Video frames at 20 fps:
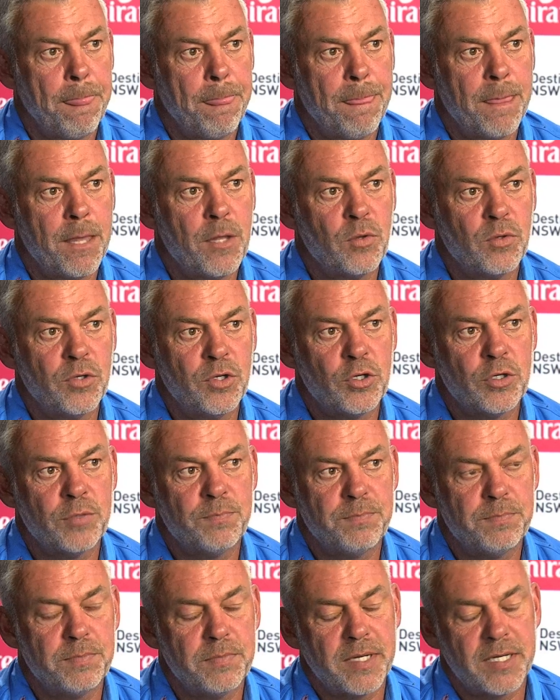
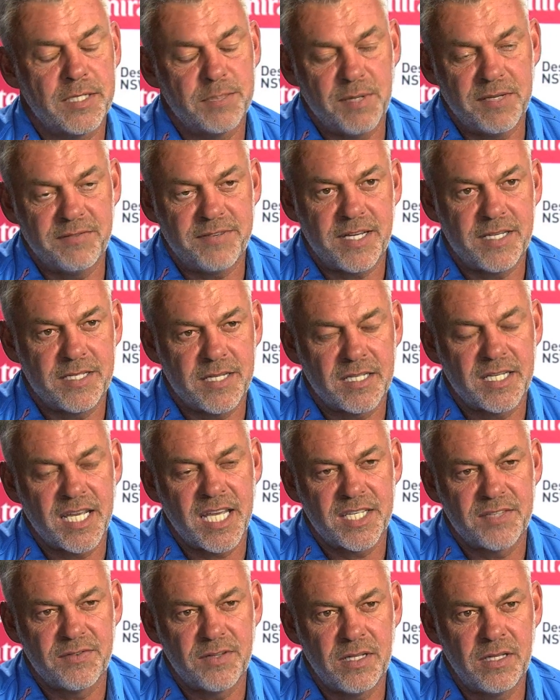Europe has been very
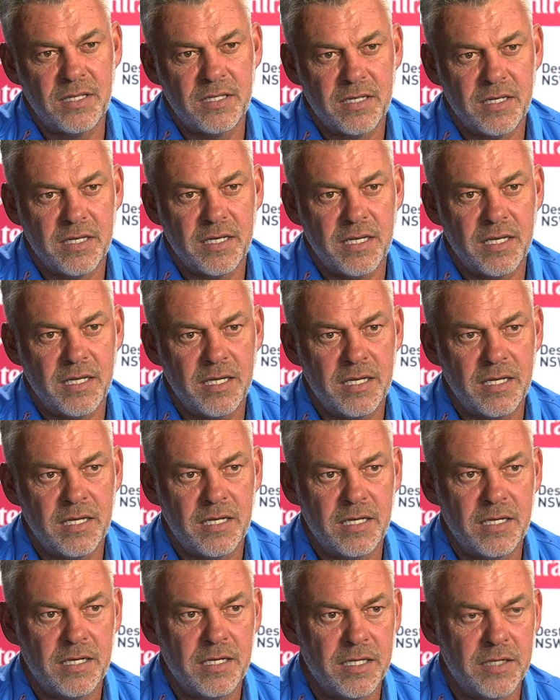successful
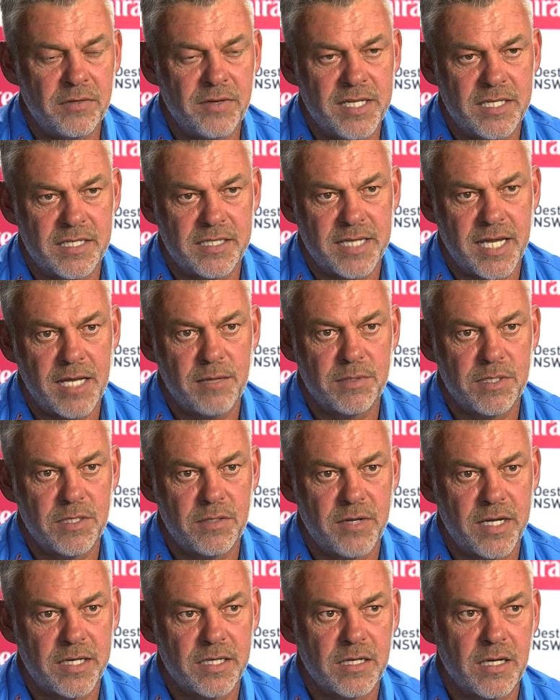in recent times in the
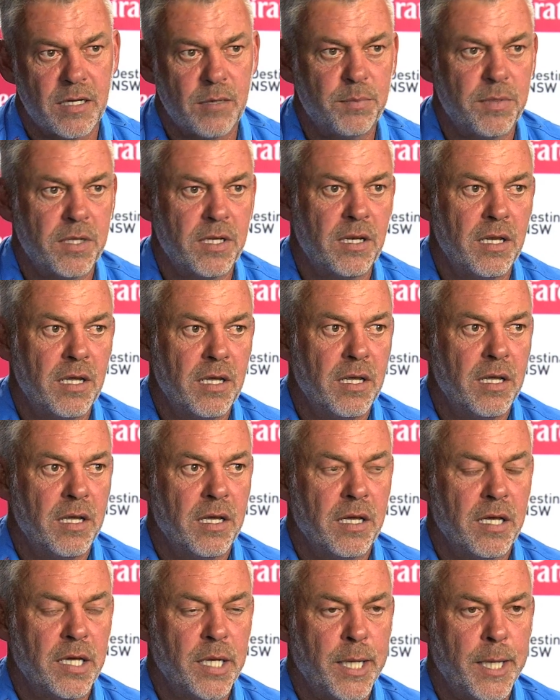Ryder Cup,
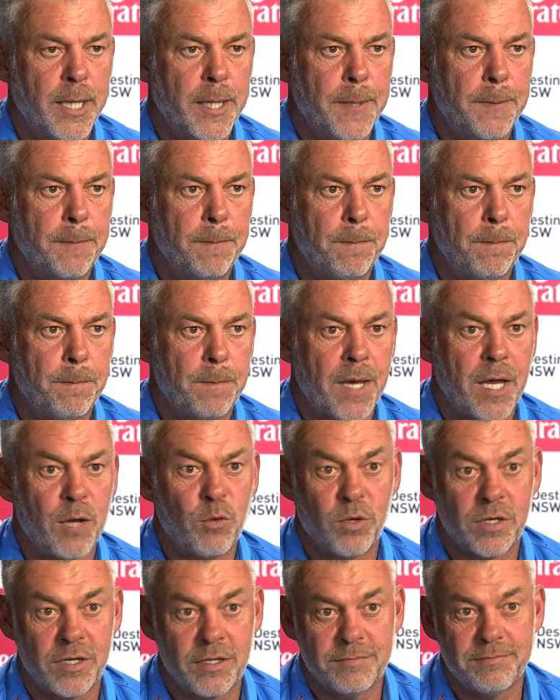and I
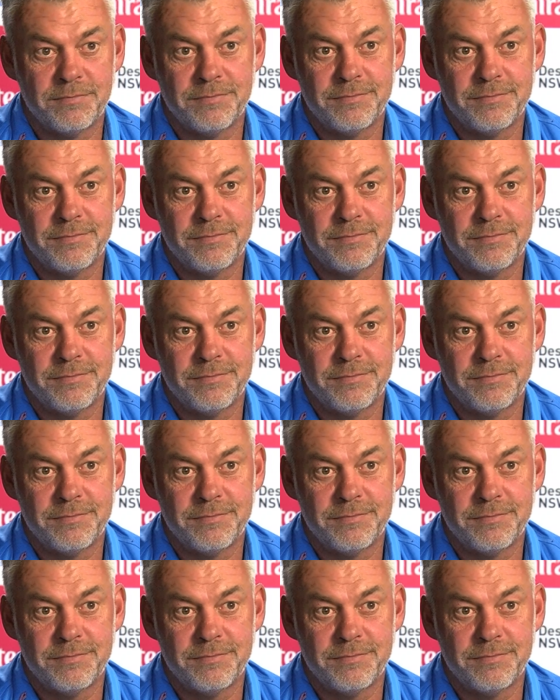want to